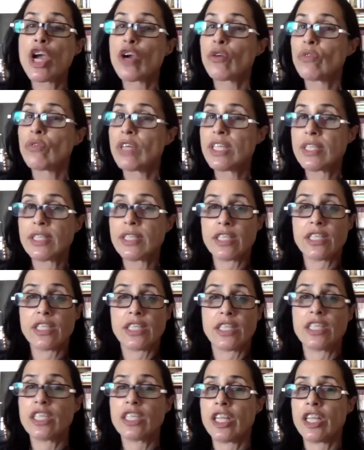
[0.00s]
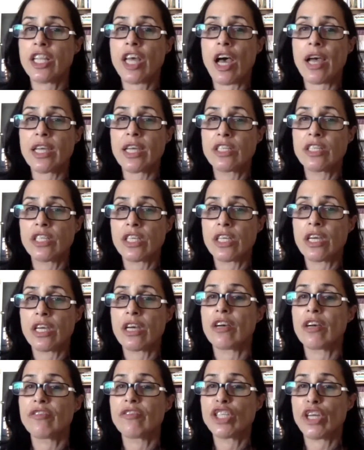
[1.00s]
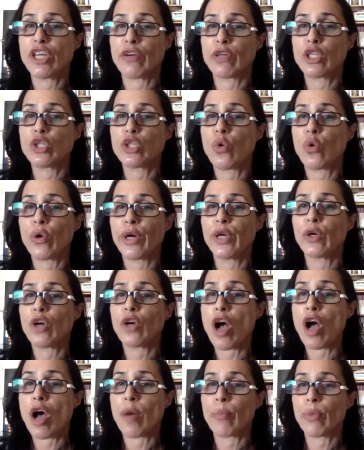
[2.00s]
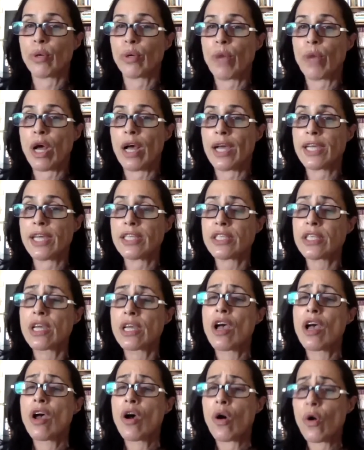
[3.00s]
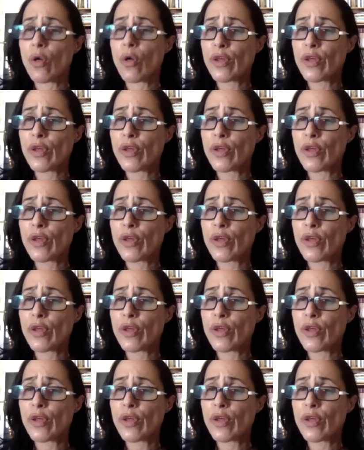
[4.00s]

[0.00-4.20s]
resistant to the idea of territorial compromise, although